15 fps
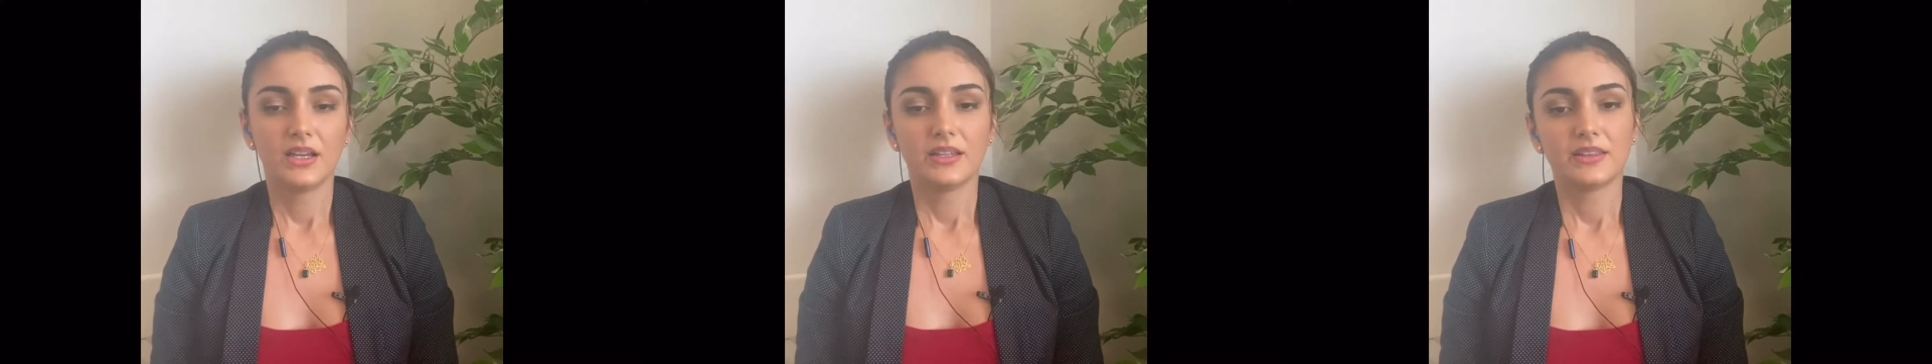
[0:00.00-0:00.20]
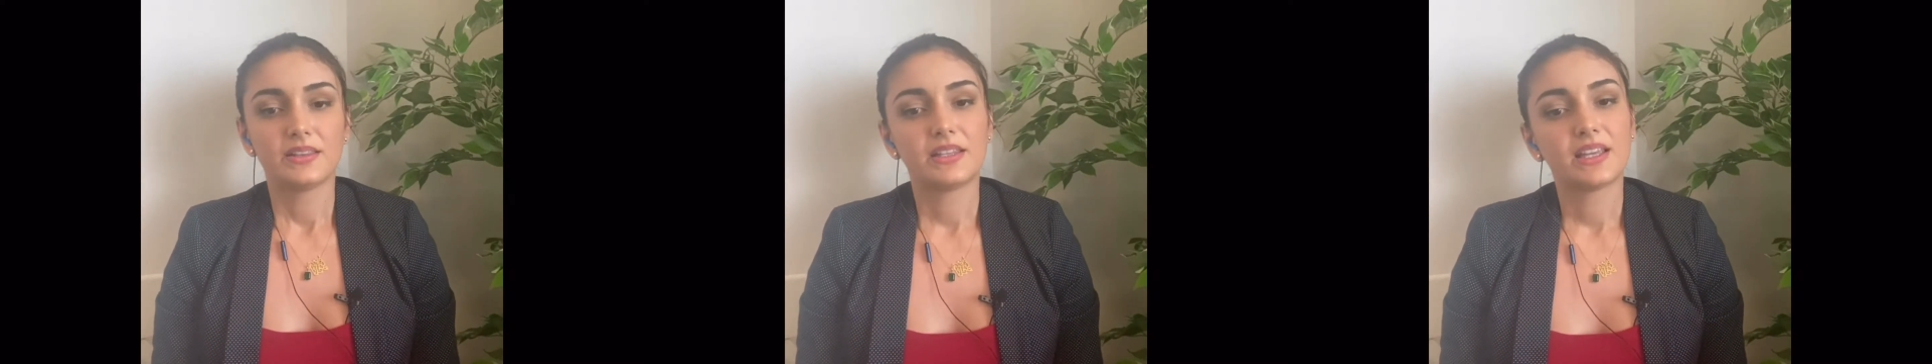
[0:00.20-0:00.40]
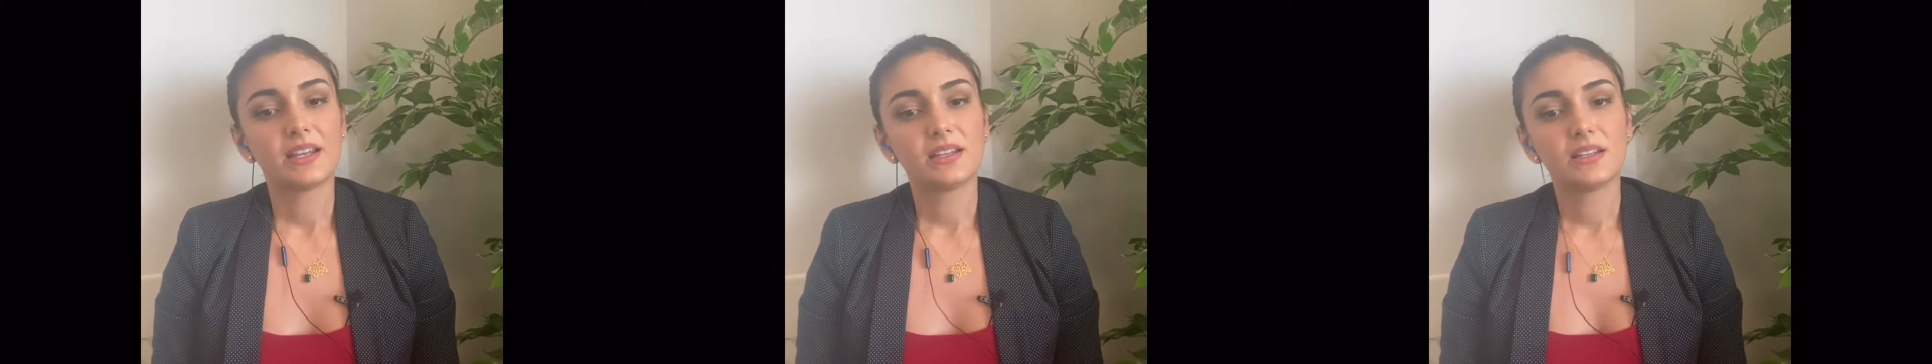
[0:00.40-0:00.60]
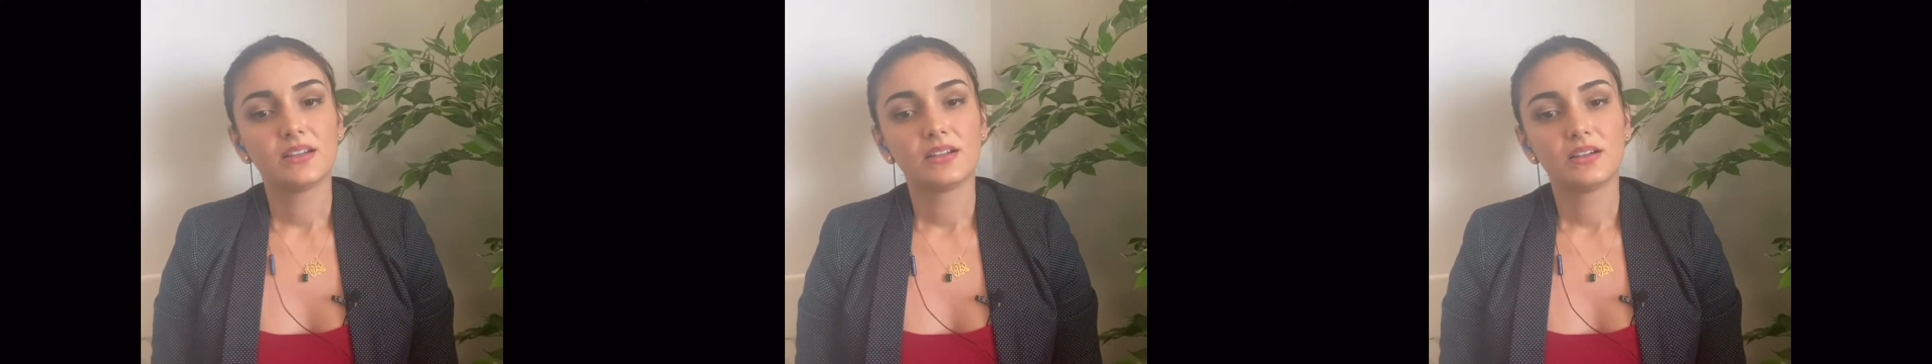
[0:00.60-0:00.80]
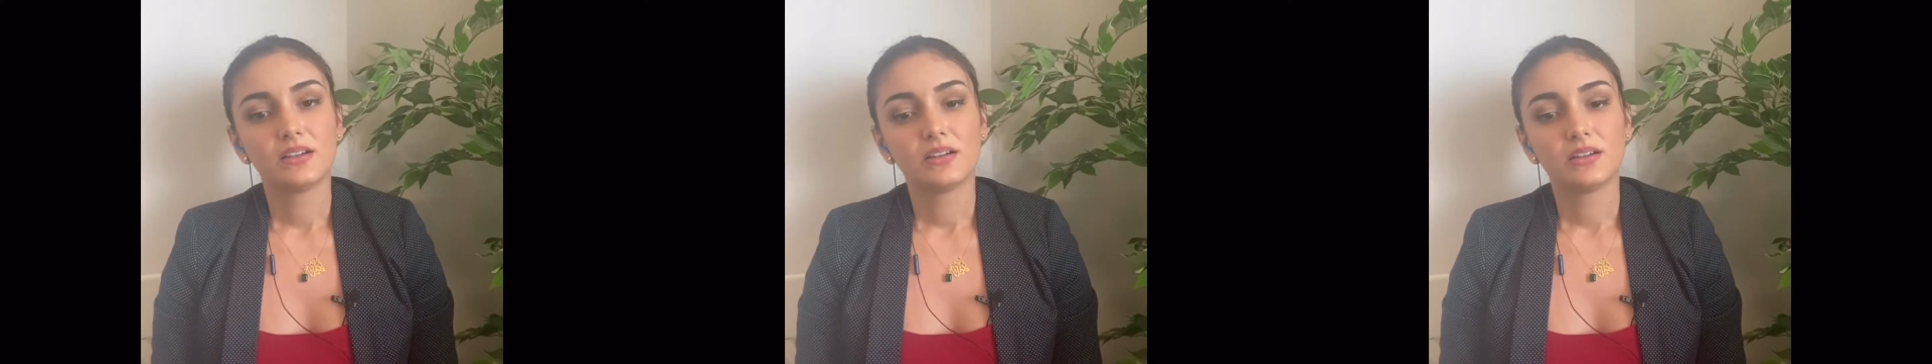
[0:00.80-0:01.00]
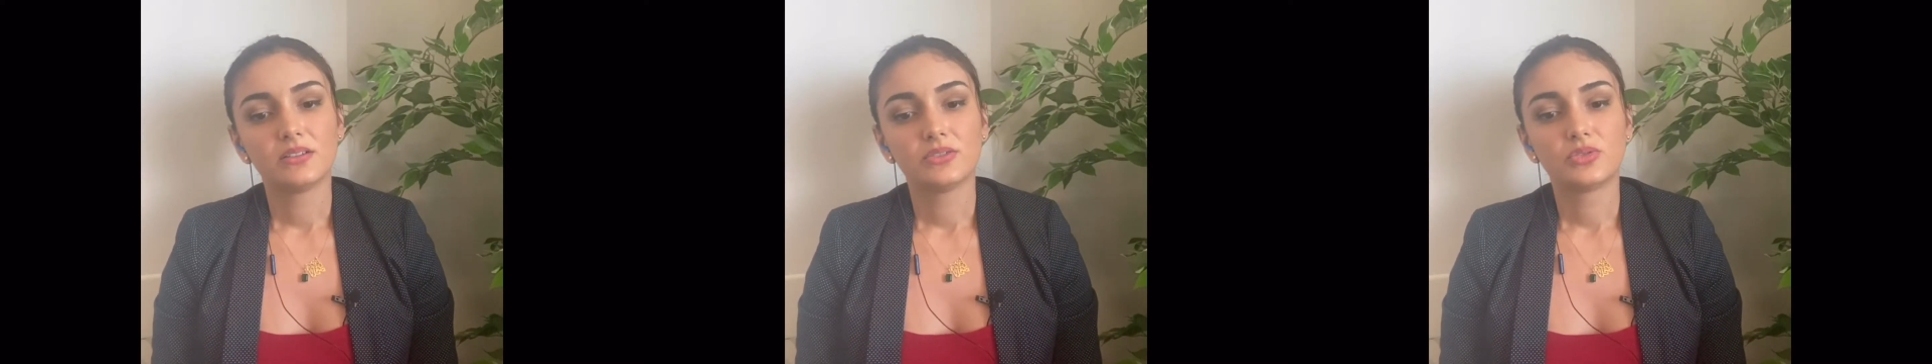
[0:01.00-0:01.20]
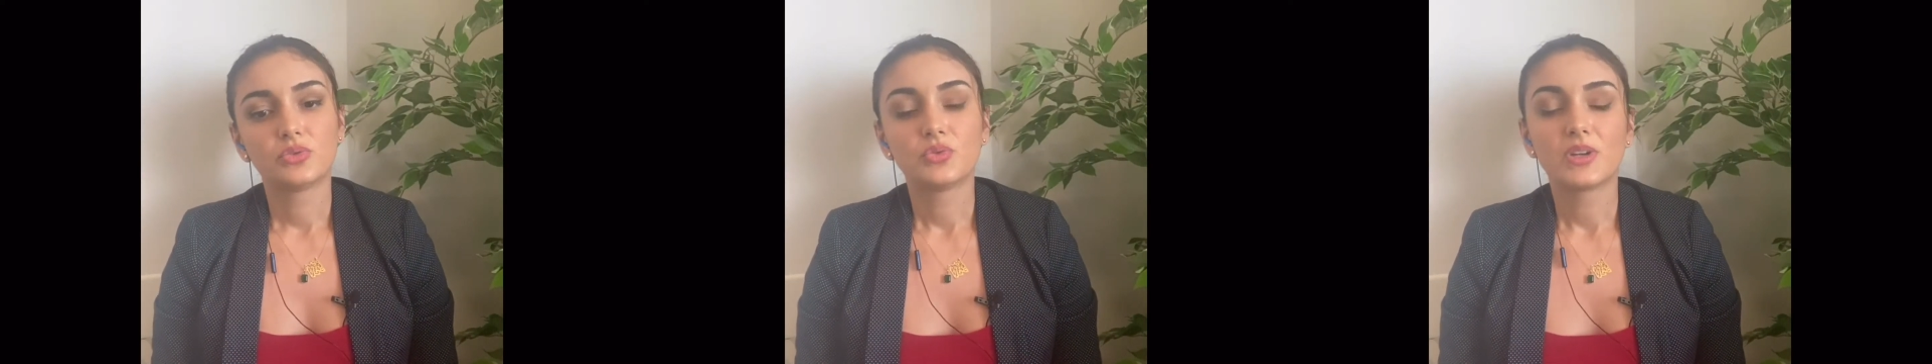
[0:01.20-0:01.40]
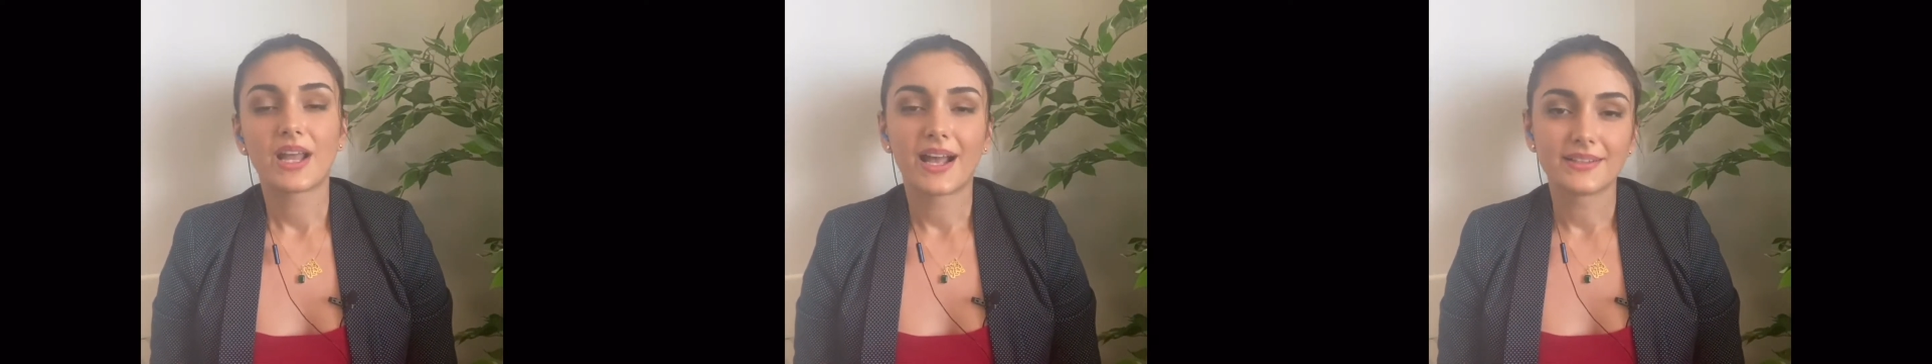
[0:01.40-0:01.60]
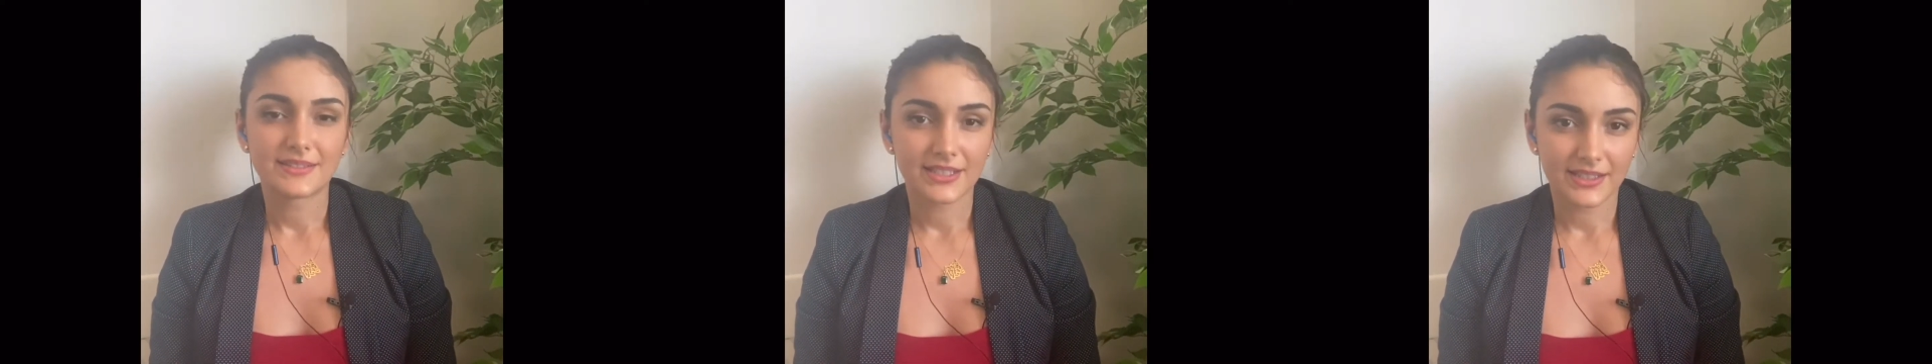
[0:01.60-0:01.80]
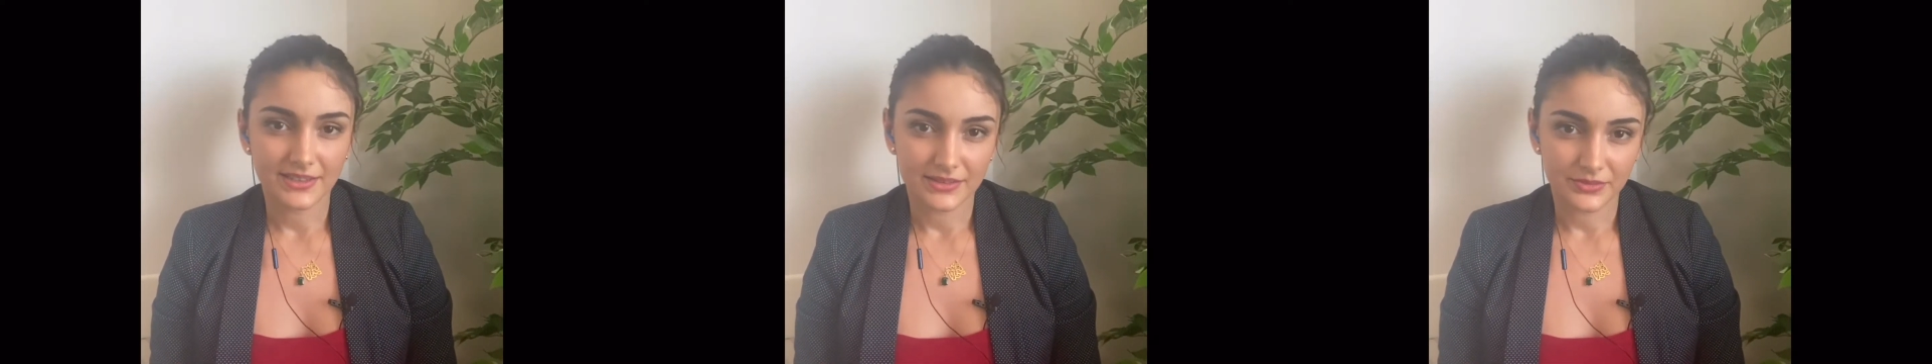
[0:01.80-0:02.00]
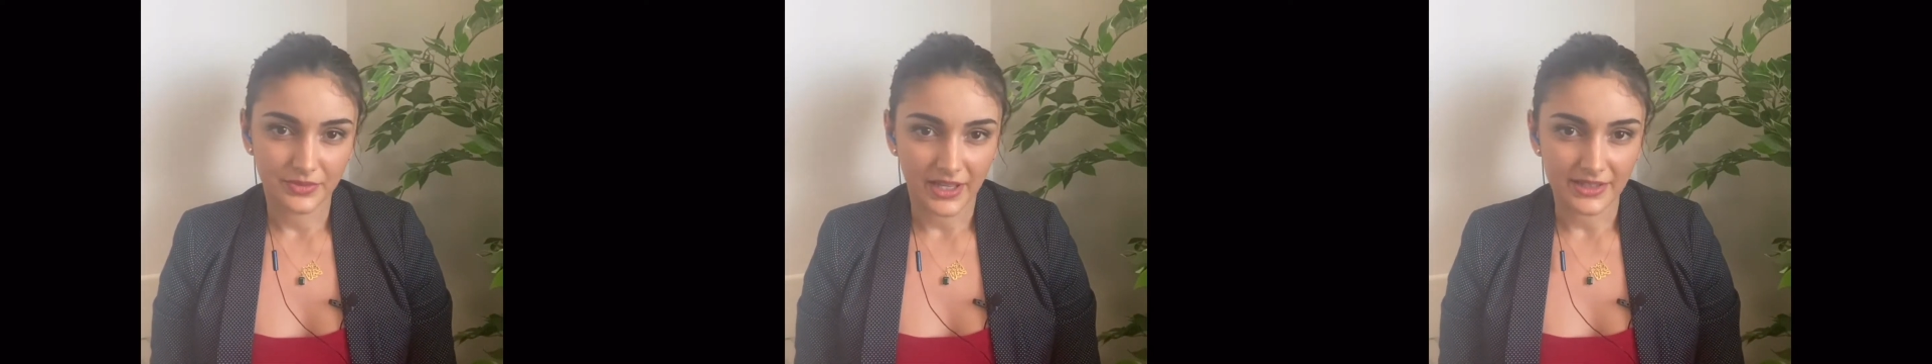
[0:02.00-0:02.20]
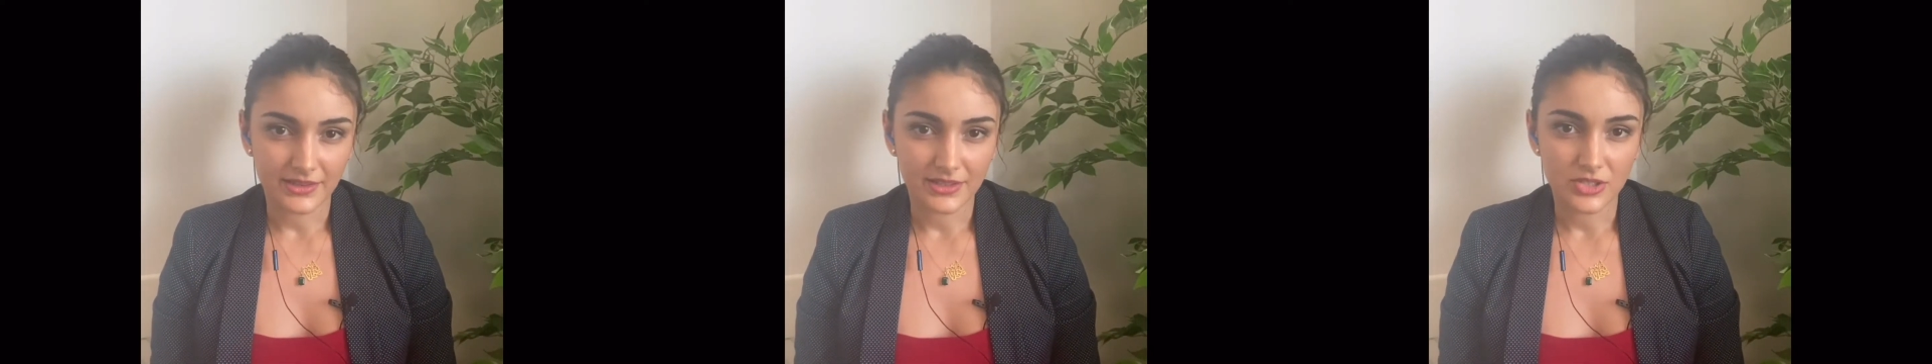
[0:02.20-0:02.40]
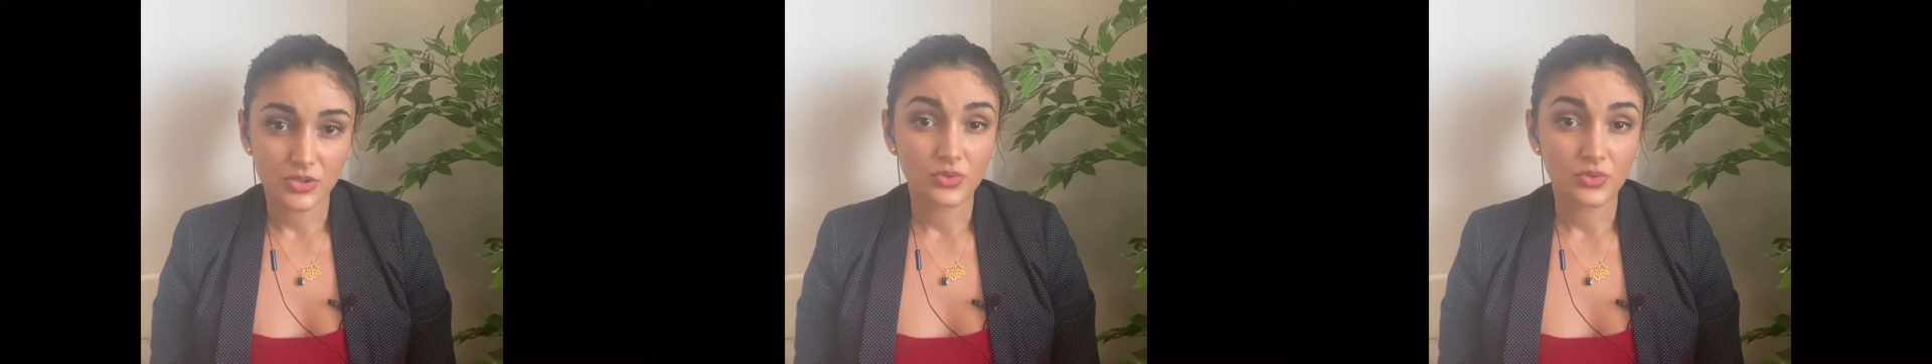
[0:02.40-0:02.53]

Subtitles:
then do not take advantage,